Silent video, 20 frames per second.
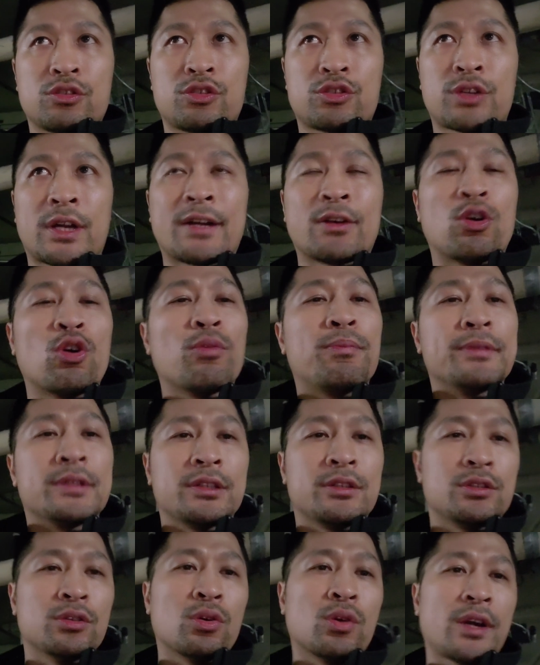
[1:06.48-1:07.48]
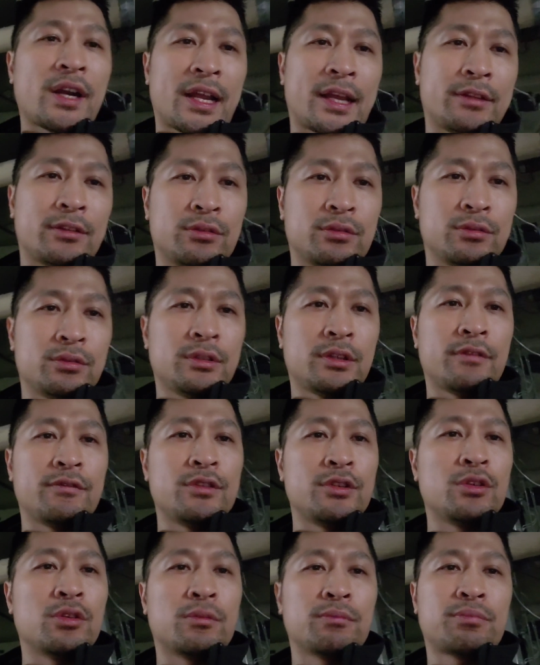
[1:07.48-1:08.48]
try to open the door handle, if
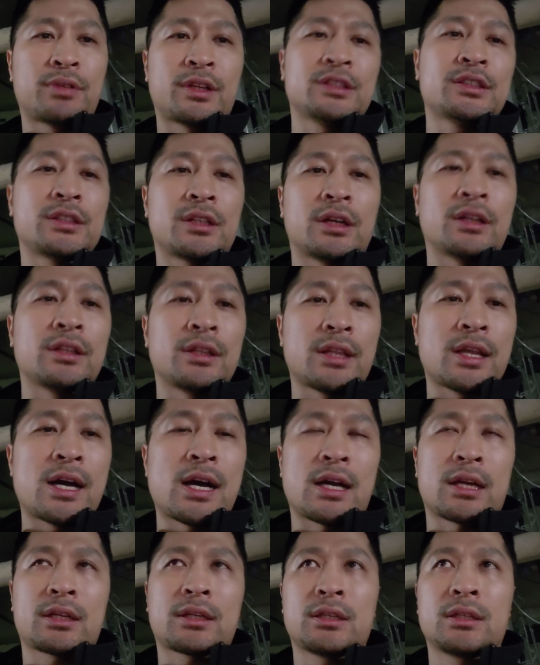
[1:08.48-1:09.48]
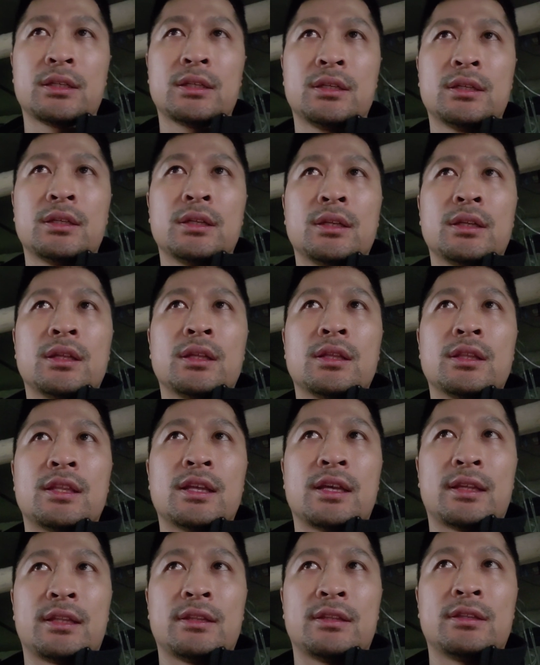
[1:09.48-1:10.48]
you don't press unlock,
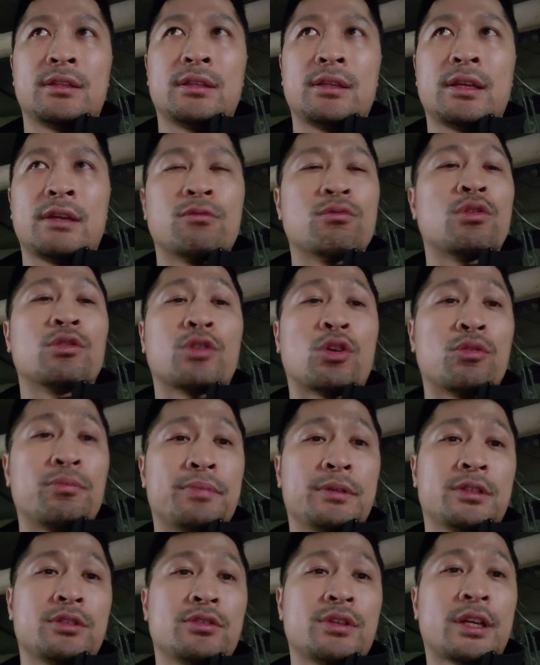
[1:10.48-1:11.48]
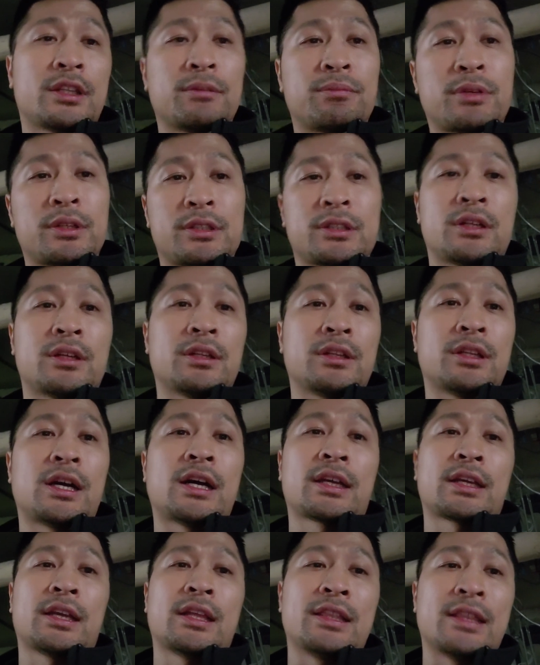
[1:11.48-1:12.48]
then it won't open. You have to press
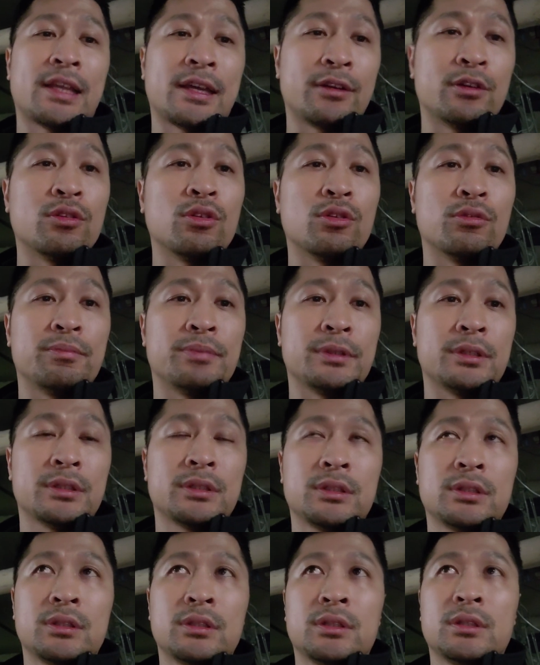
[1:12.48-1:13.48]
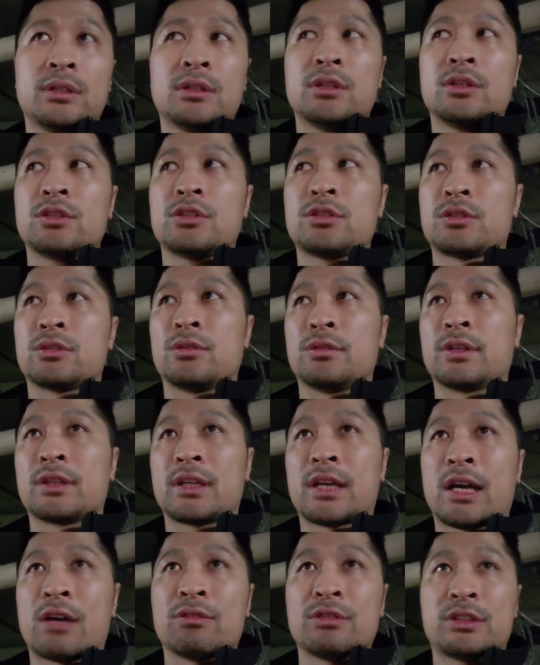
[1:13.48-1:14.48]
unlock and then it'll open. So the
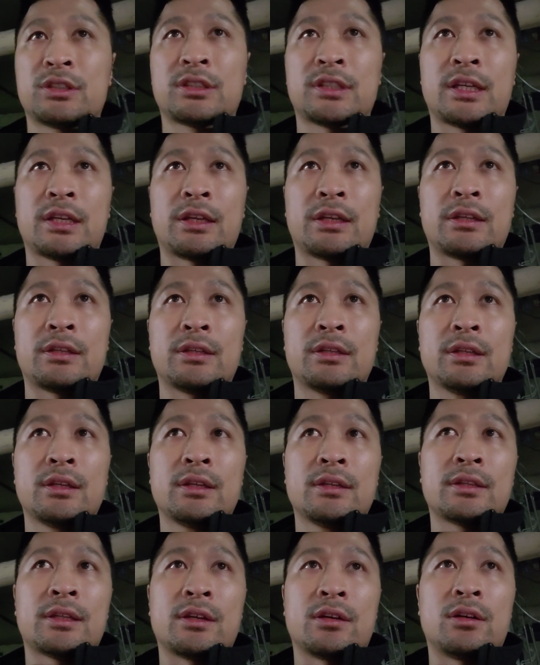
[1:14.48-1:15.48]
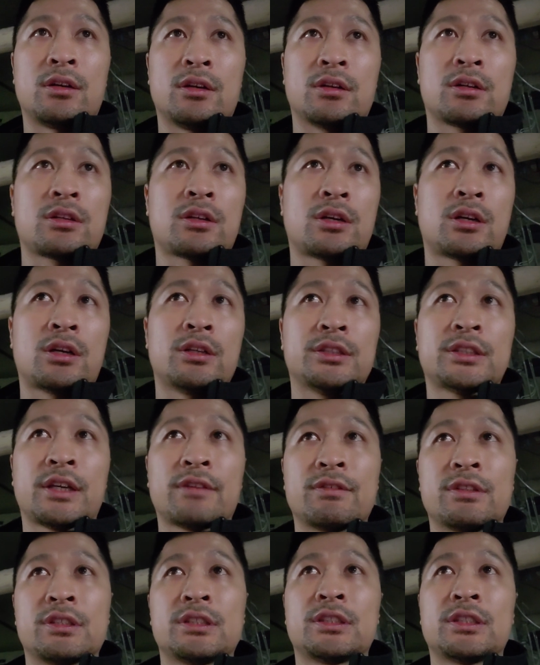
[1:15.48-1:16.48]
guy was saying that all cars
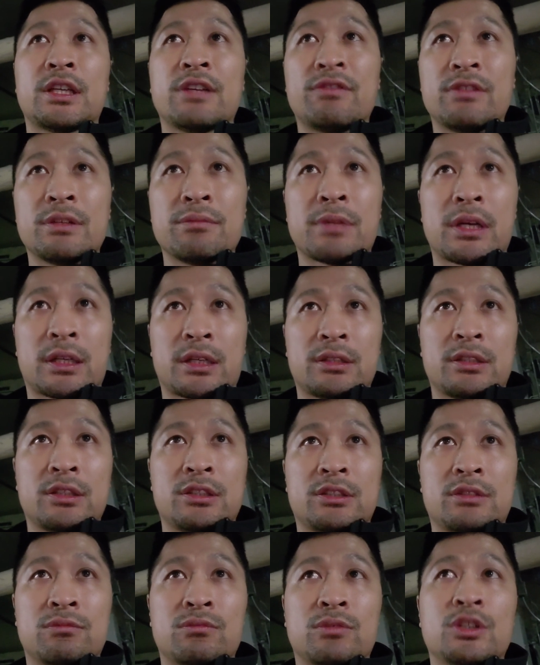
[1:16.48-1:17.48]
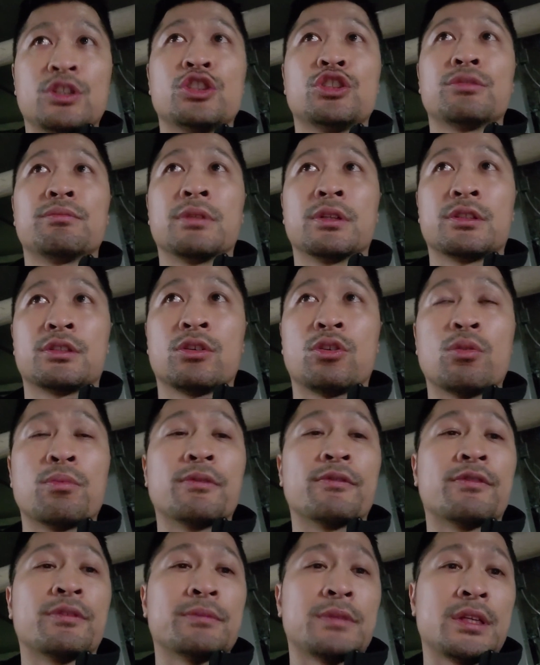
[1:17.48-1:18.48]
have the safety mechanism where you should be able to
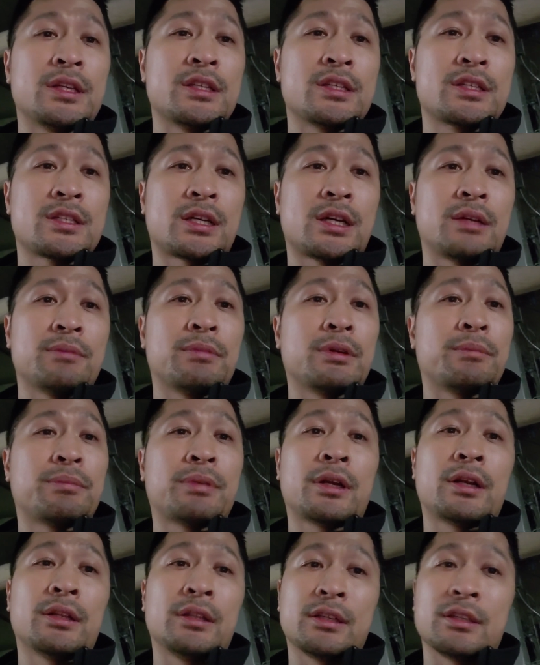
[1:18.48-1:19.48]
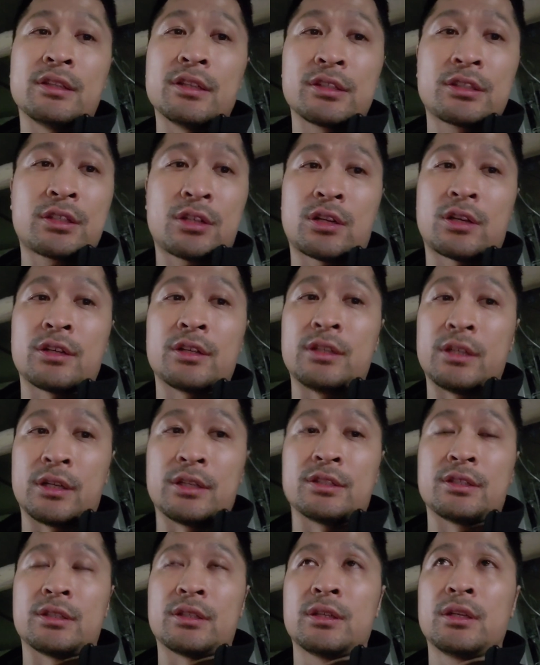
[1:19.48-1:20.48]
open from the inside, but apparently this car
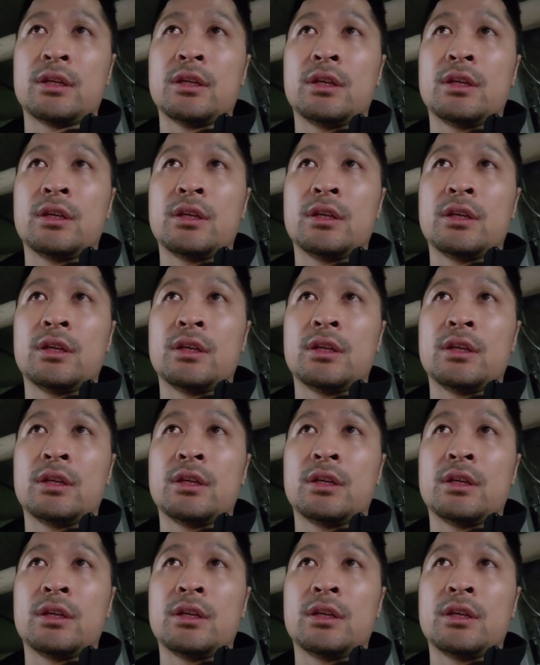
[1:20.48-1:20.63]
doesn't.